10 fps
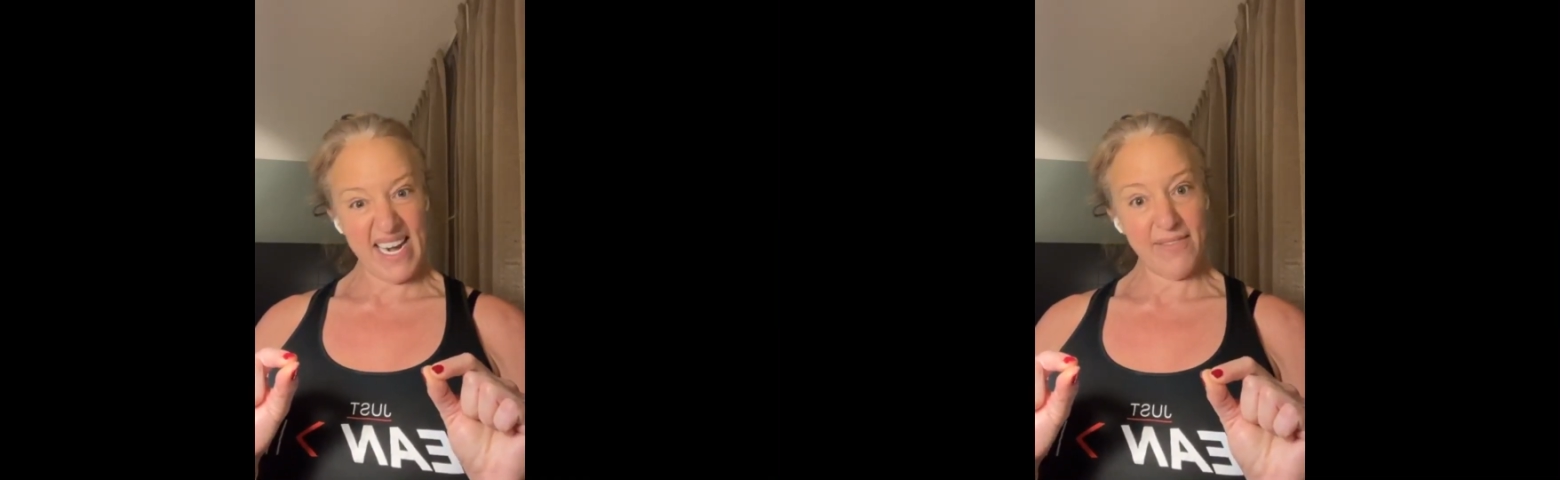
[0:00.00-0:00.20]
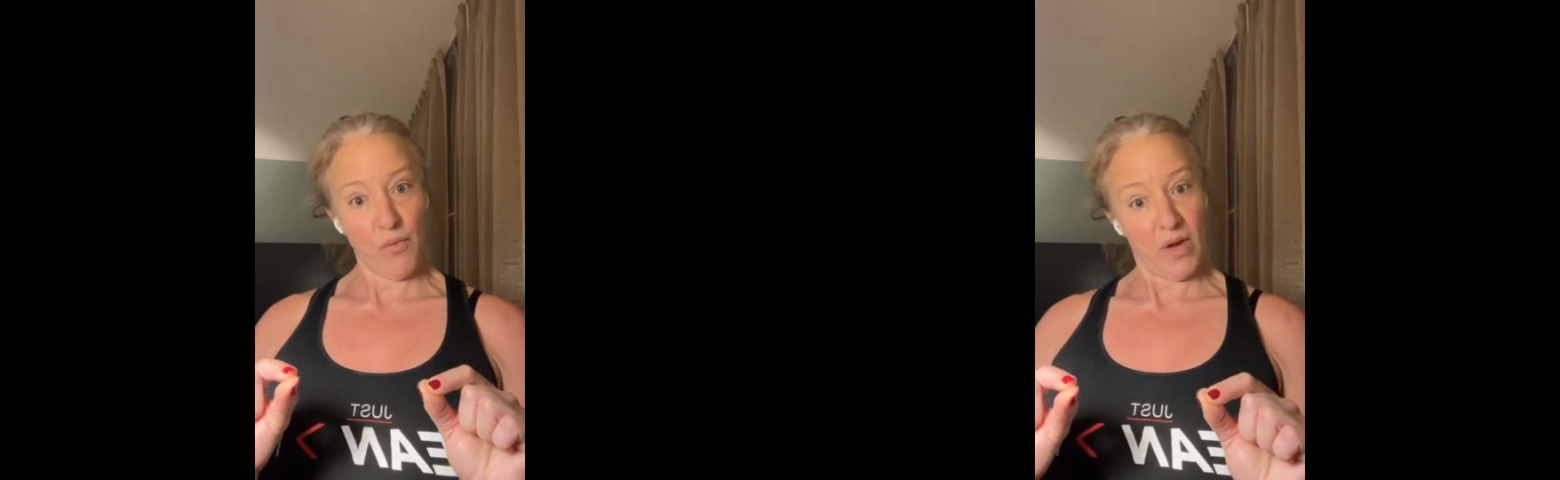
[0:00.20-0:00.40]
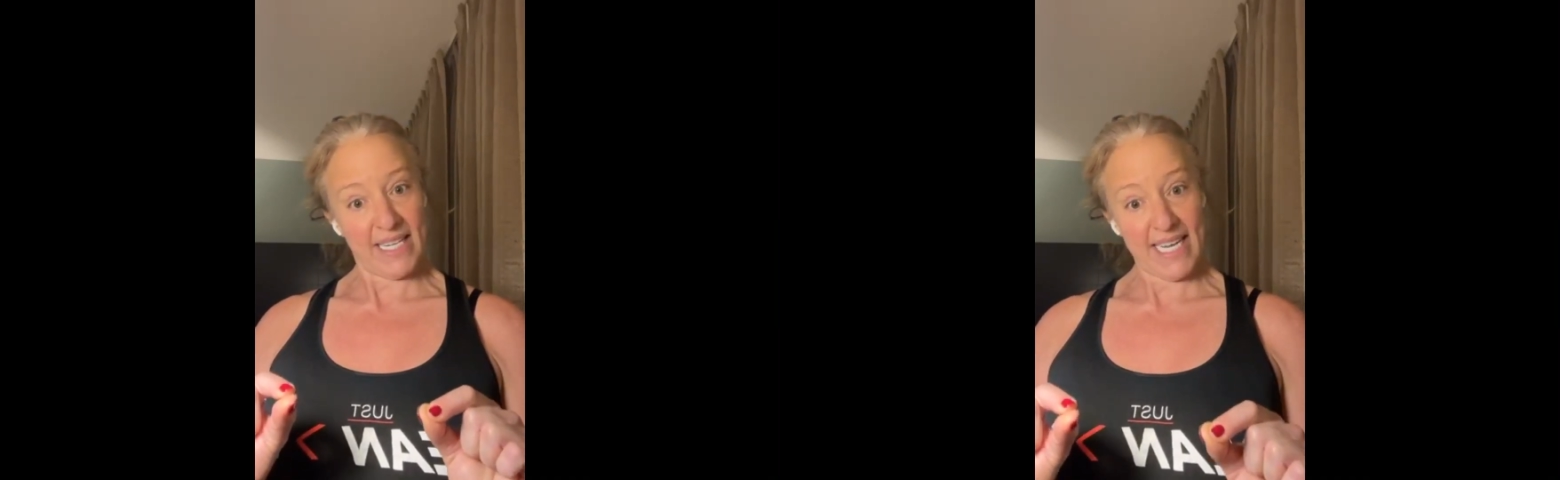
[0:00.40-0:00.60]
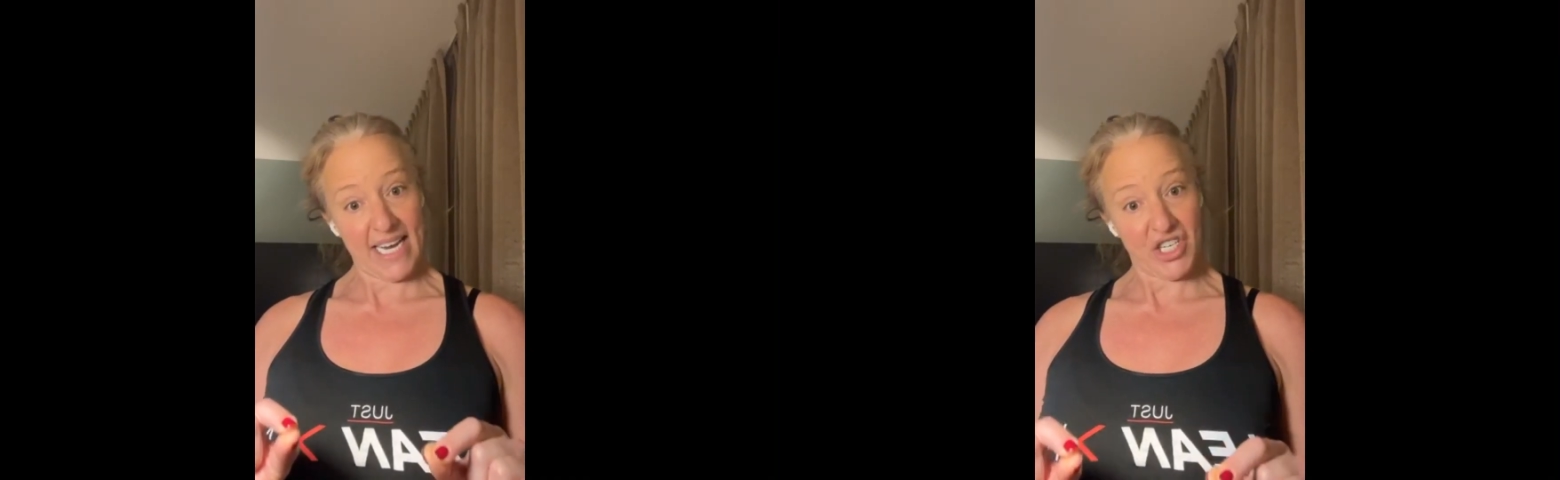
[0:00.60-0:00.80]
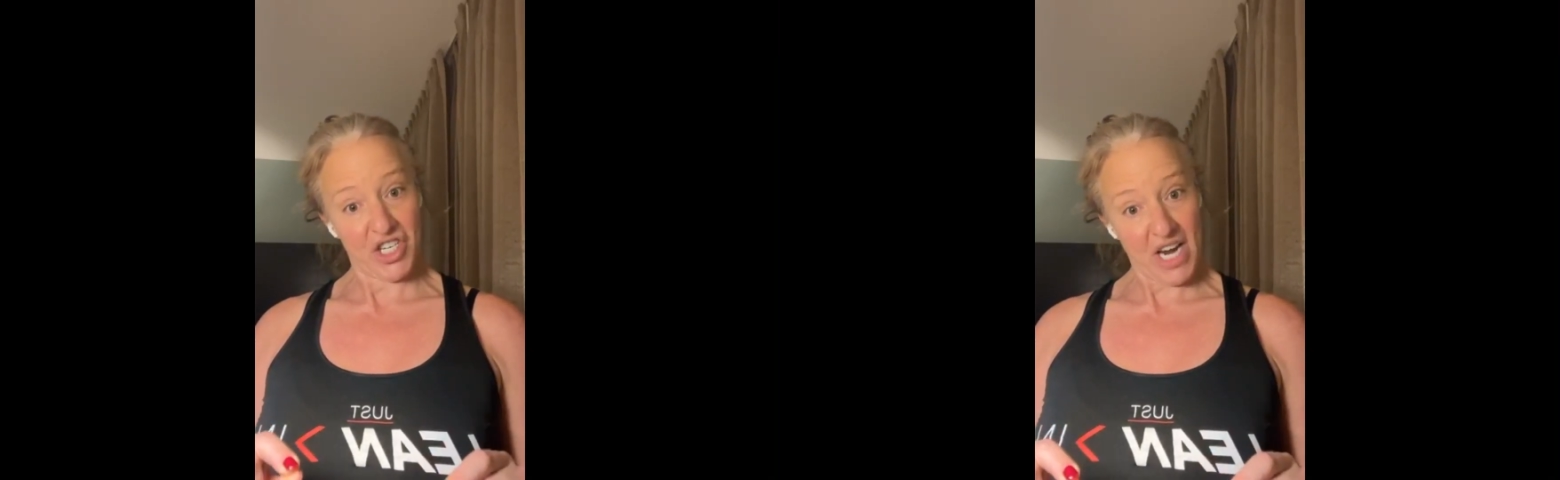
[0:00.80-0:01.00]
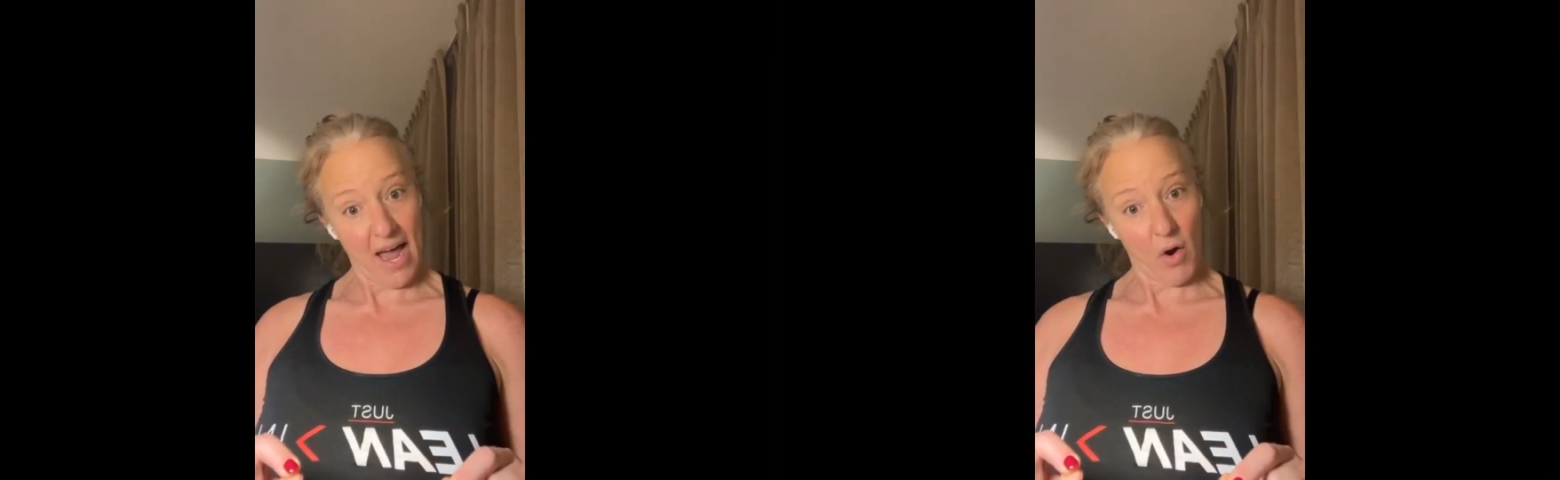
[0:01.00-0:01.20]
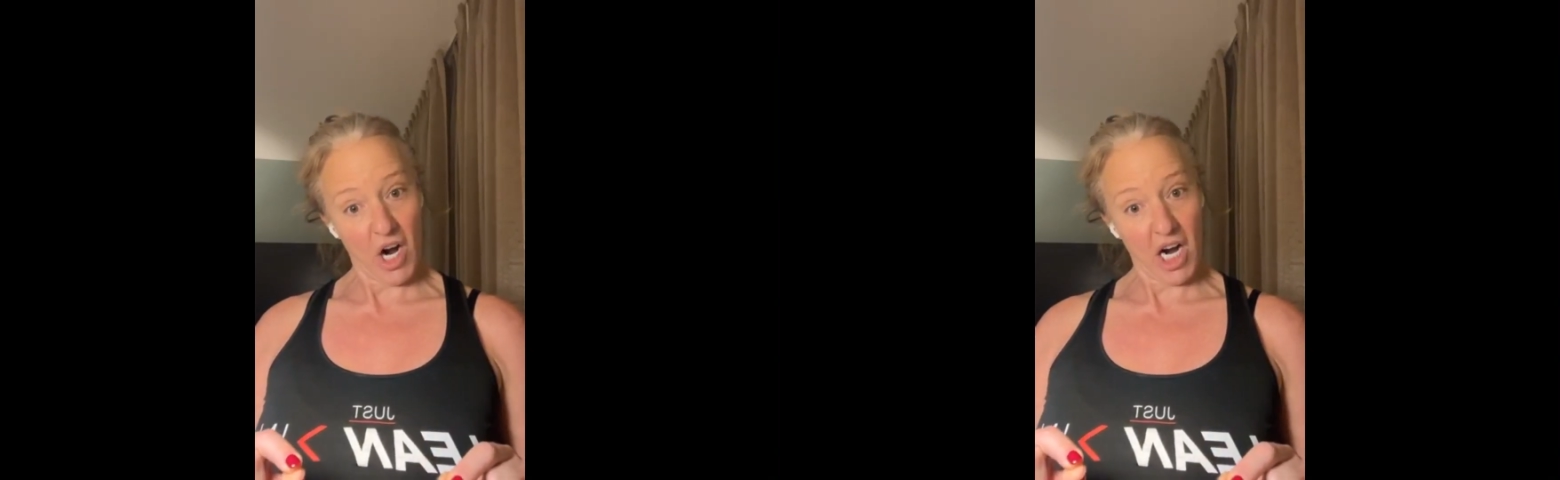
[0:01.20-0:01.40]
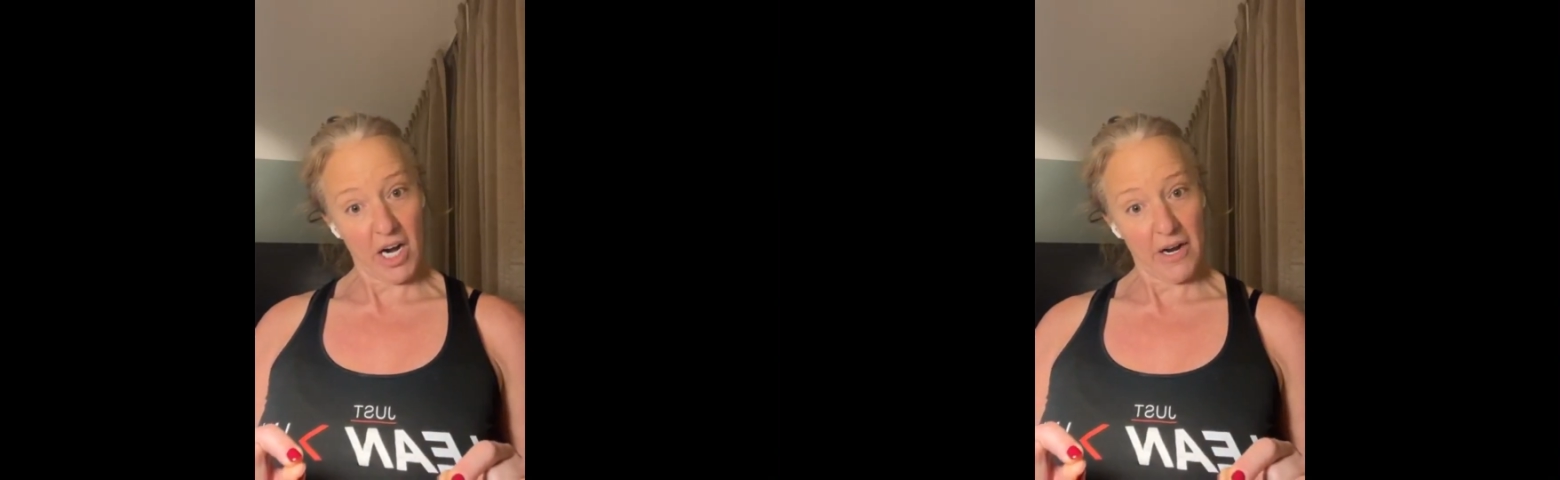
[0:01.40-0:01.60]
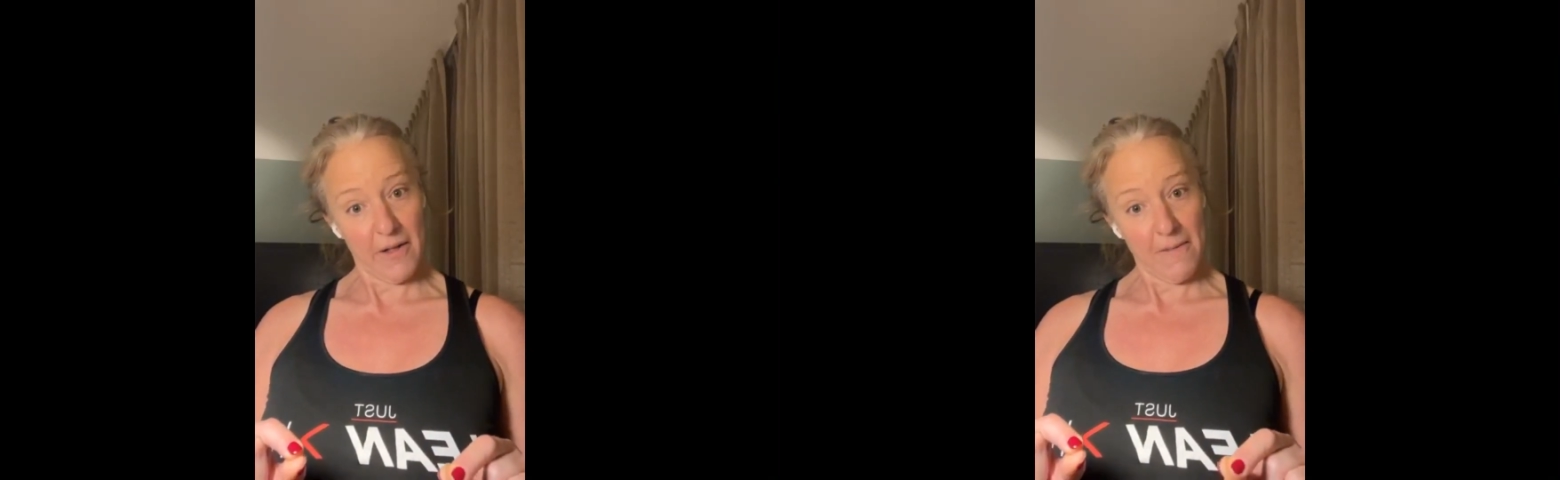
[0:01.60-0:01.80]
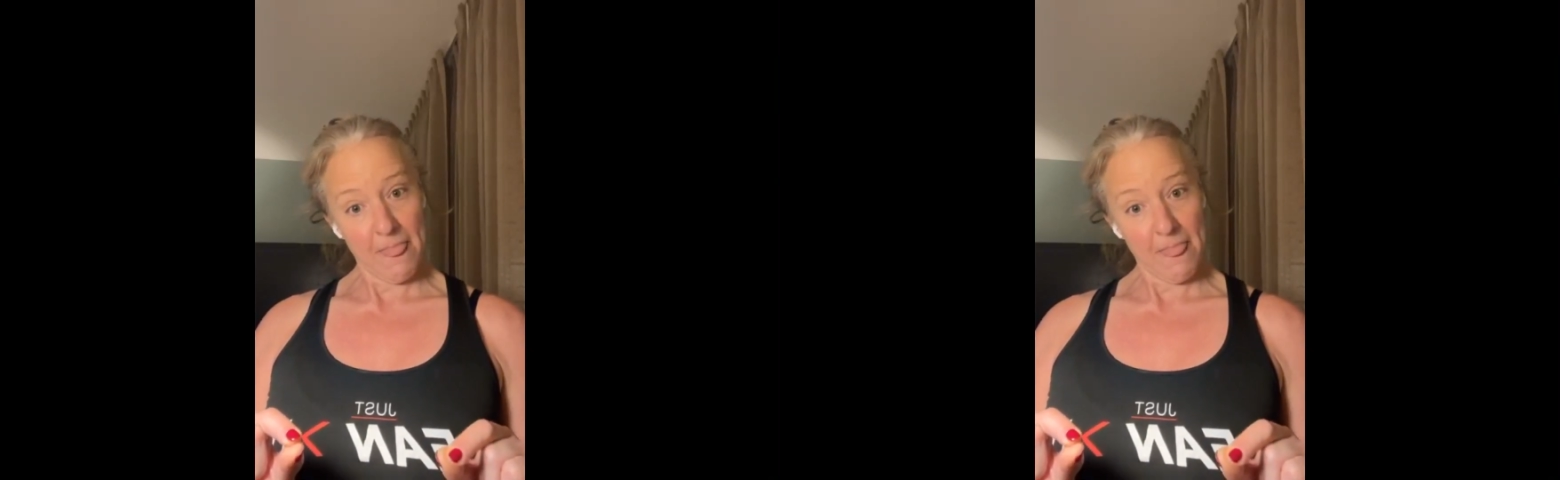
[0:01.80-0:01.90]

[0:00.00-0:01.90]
I didn't even want to take a shower